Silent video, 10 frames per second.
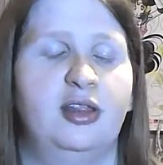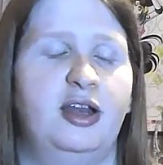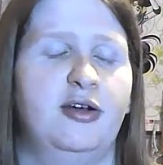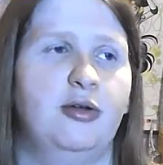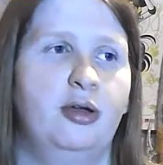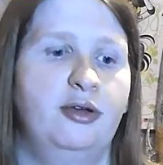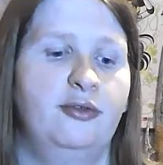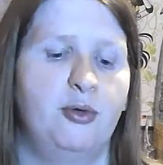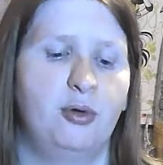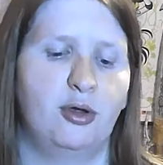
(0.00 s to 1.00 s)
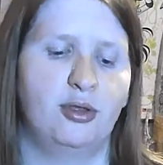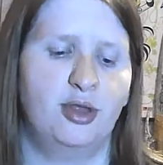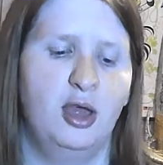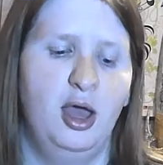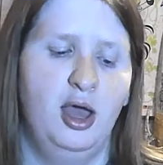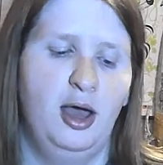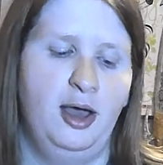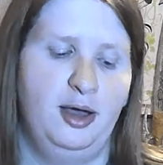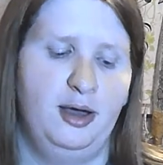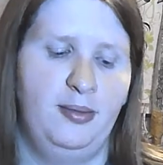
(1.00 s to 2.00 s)
later on, of course,
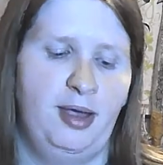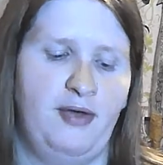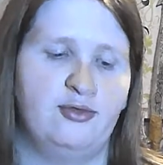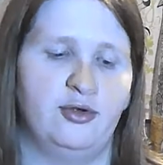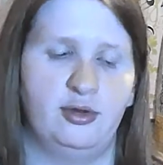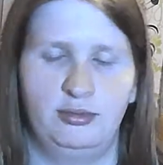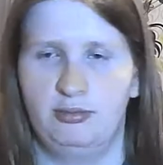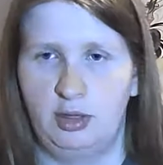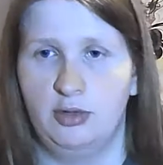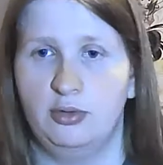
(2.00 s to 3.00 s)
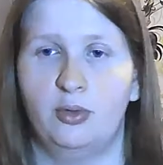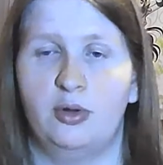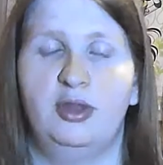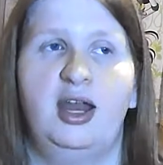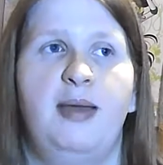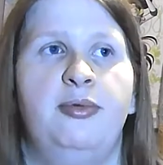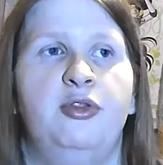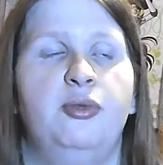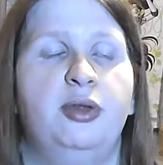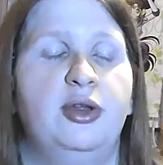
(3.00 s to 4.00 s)
after, you know, the horror that
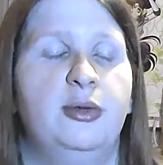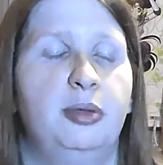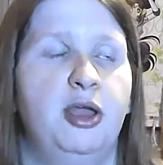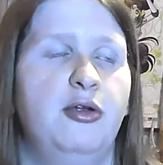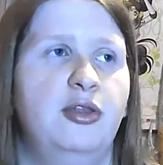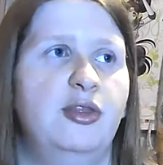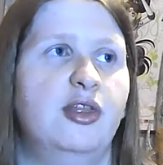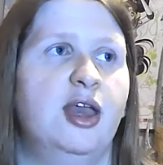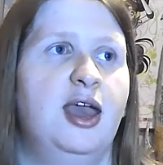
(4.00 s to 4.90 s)
happened with her parents.